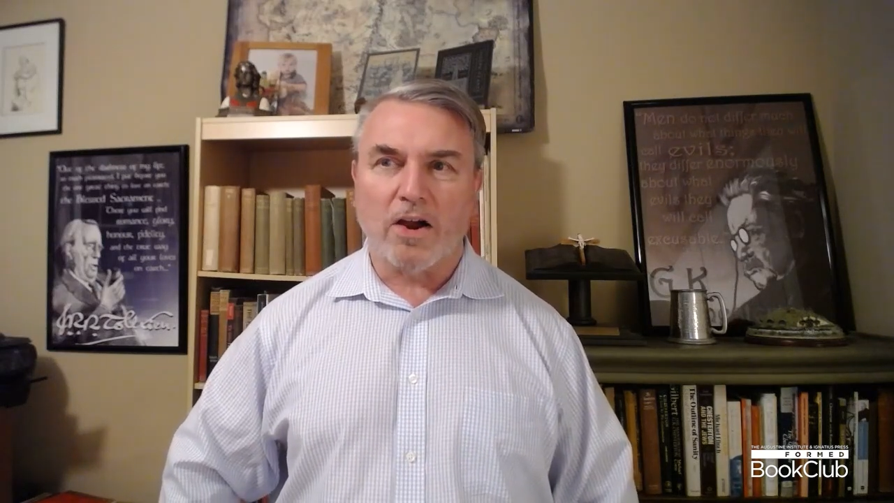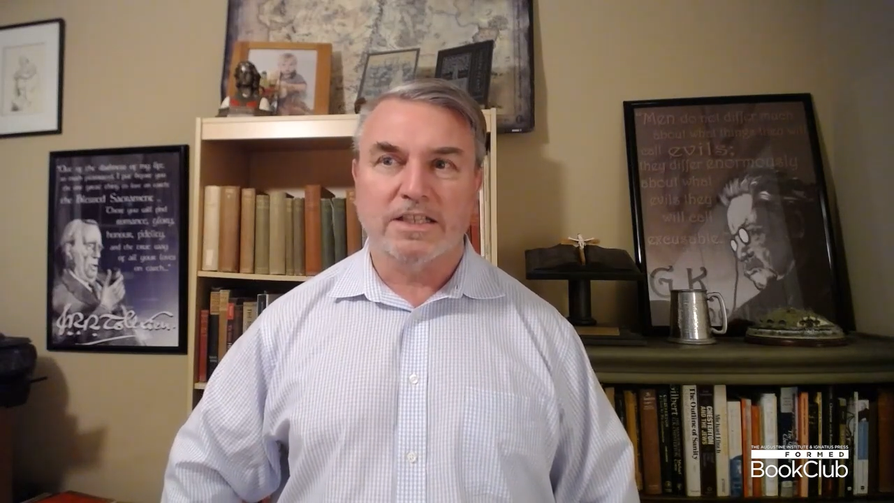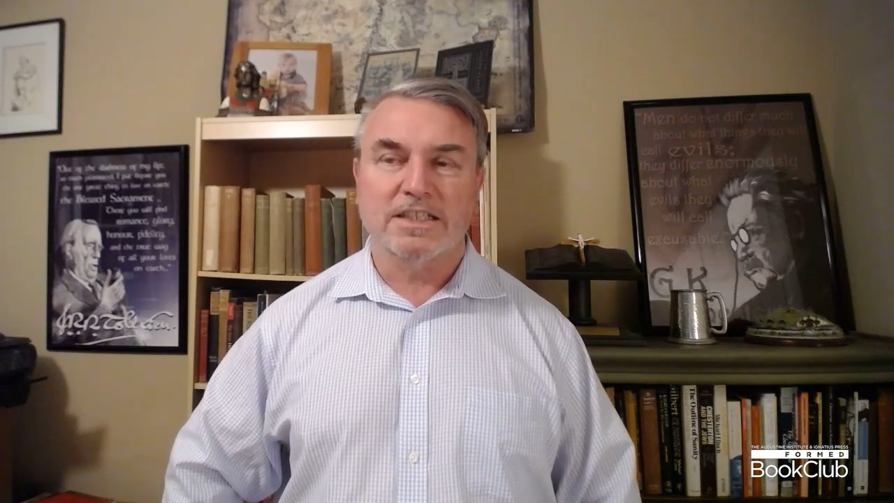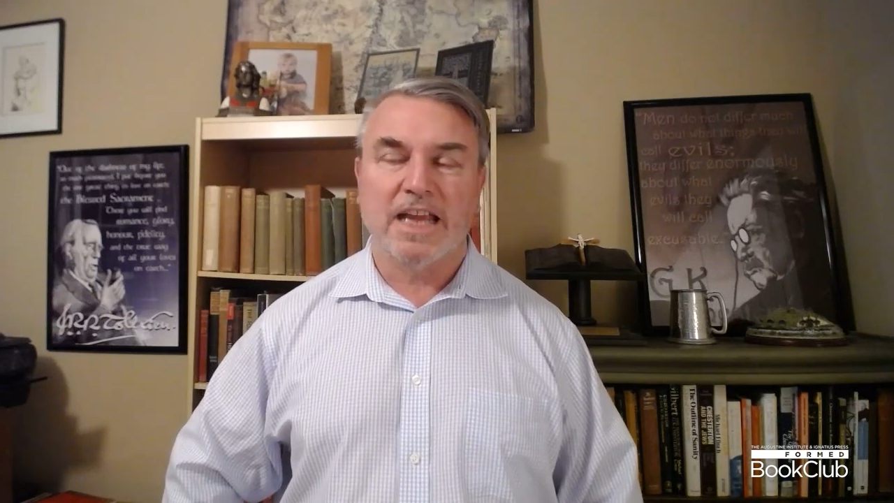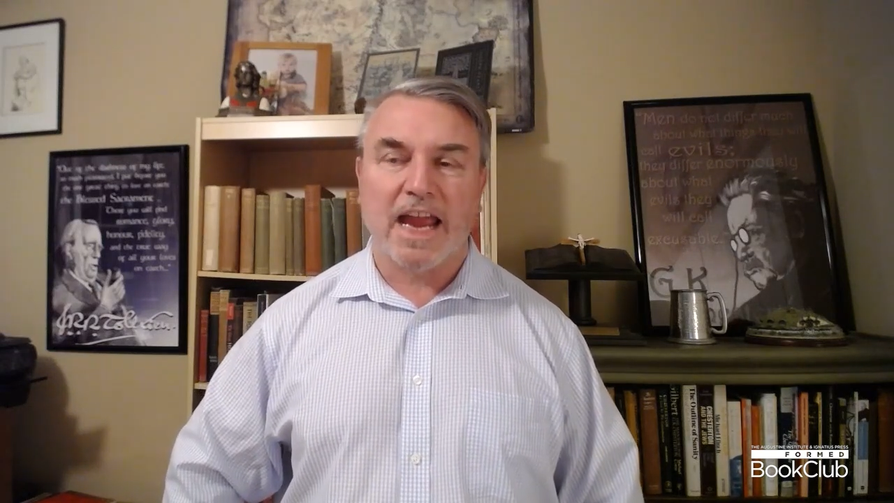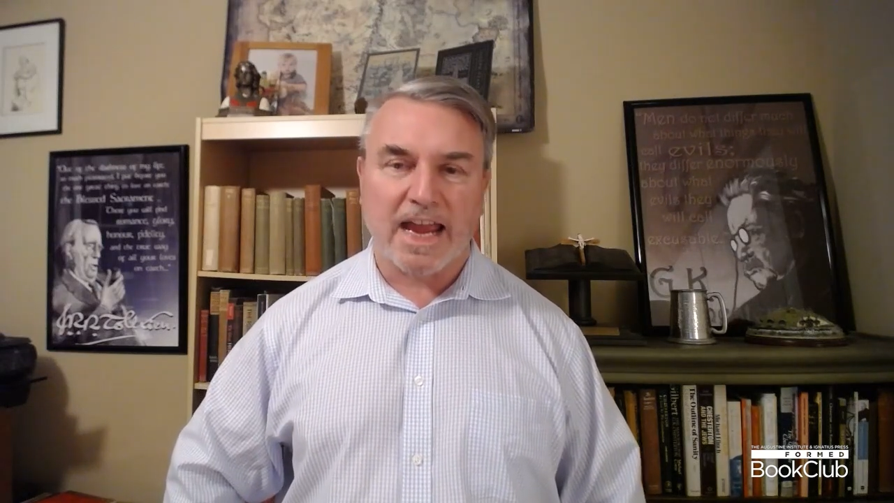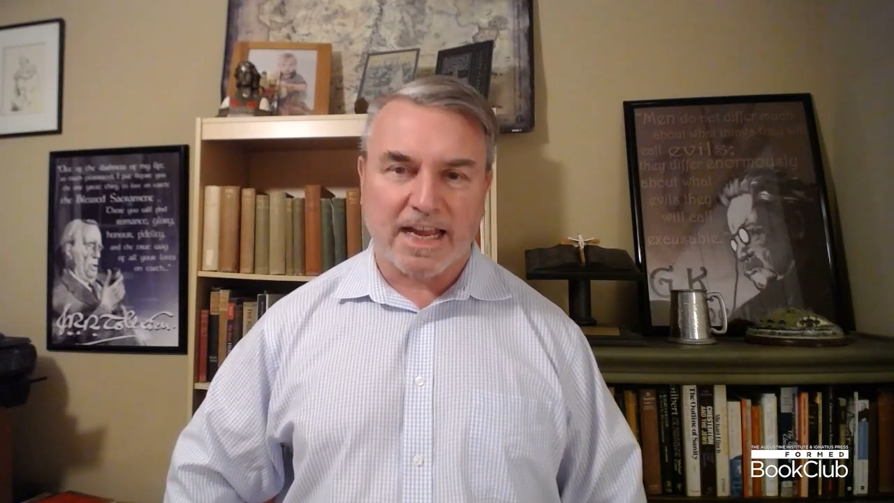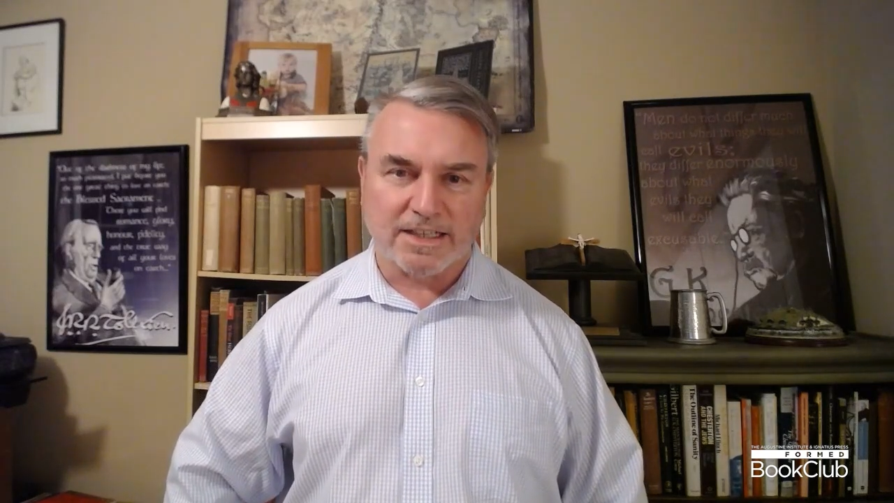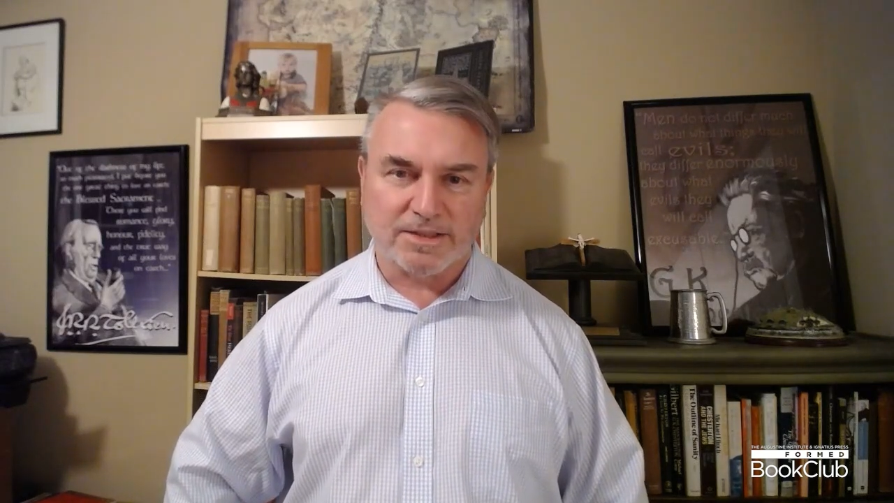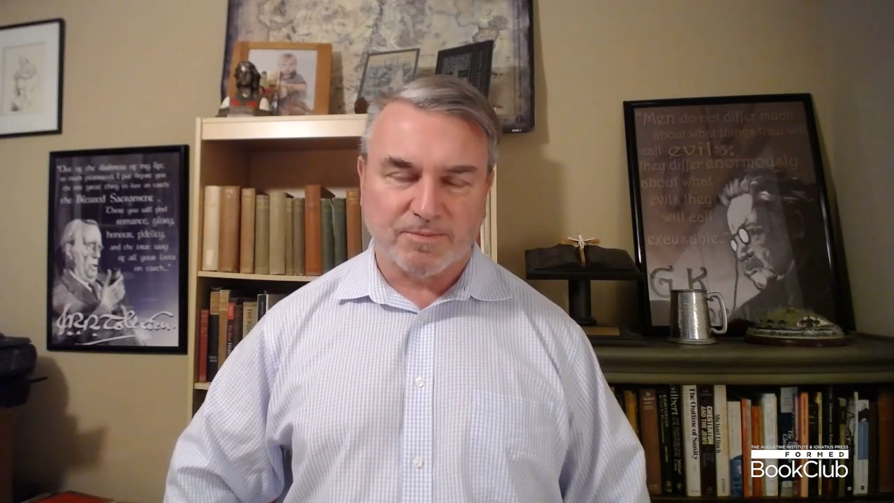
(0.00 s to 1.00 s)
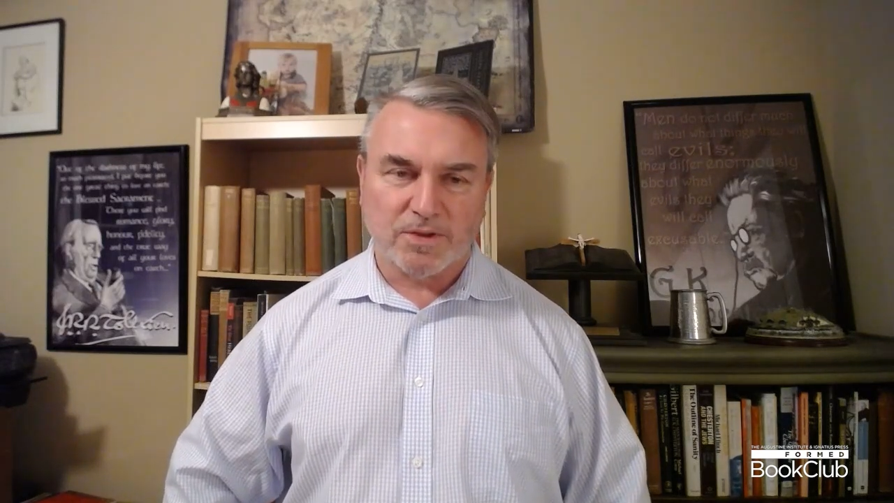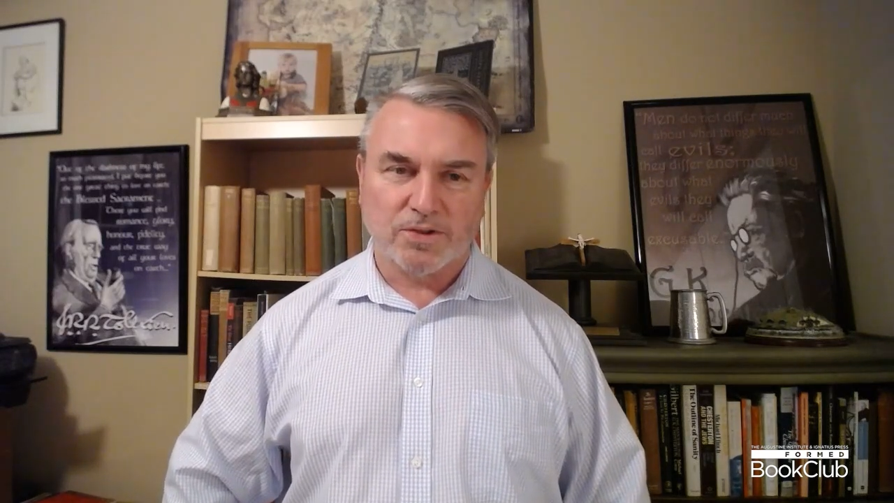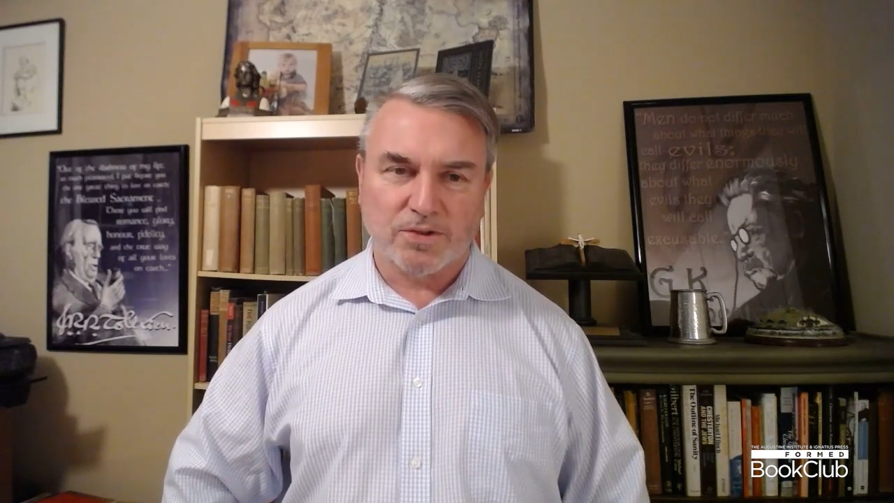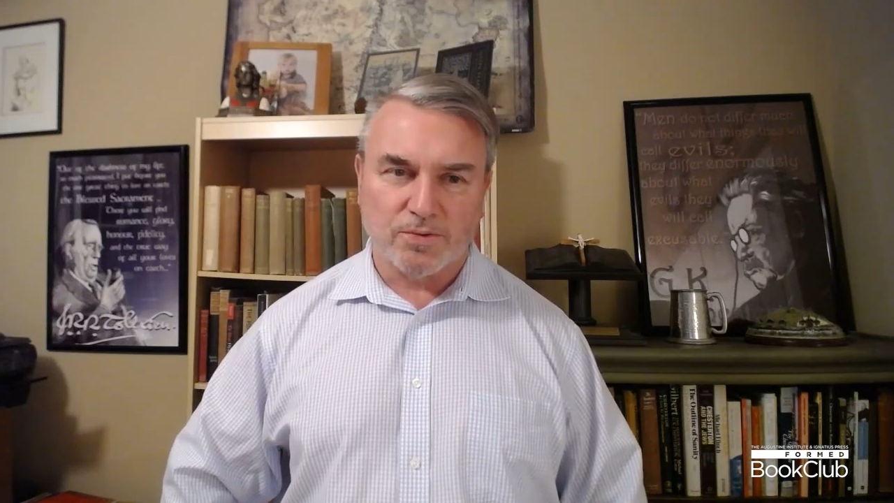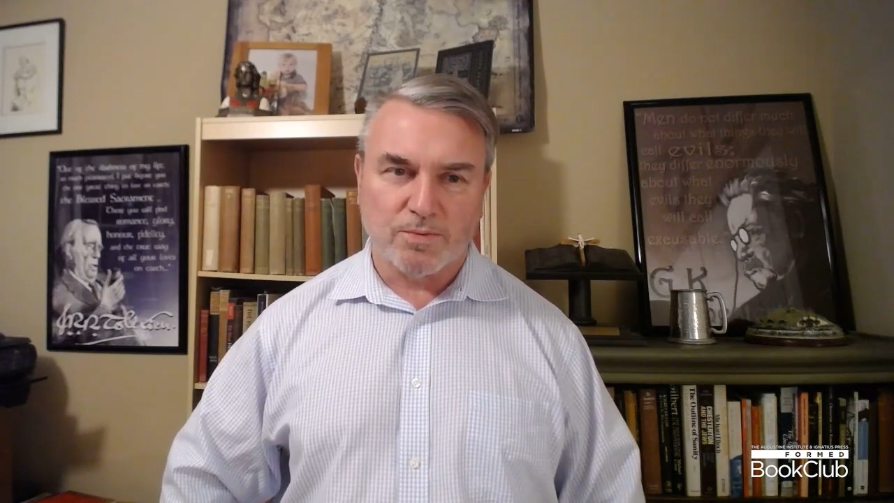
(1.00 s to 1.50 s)
scared
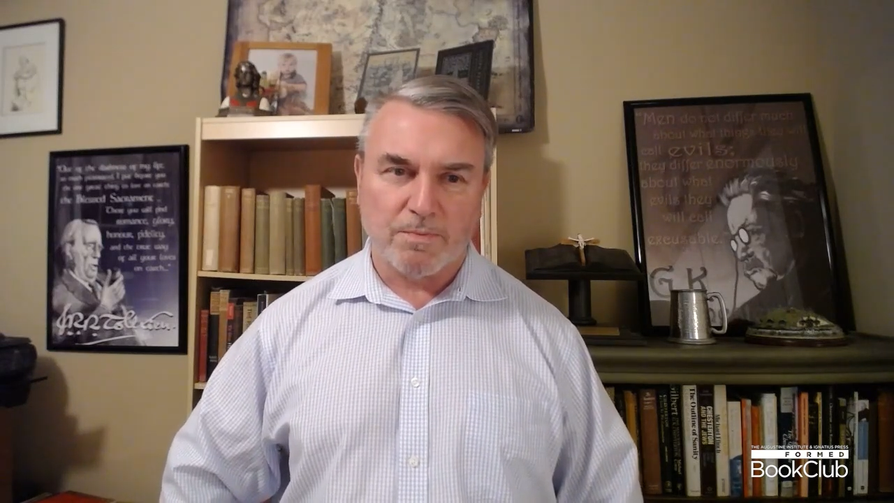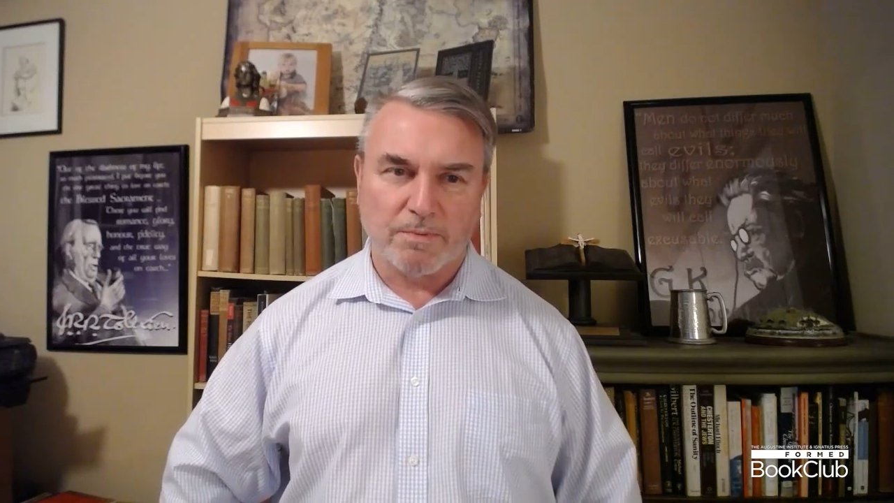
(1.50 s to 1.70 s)
to